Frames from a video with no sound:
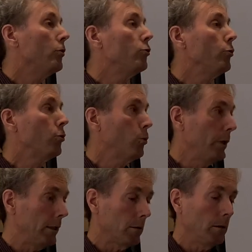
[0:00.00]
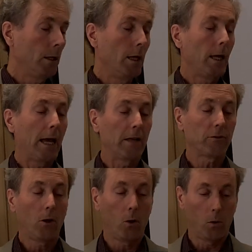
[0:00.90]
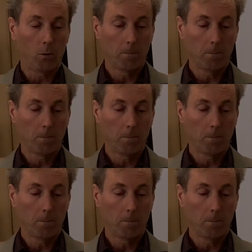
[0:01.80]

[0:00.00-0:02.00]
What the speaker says: to the real as a whole.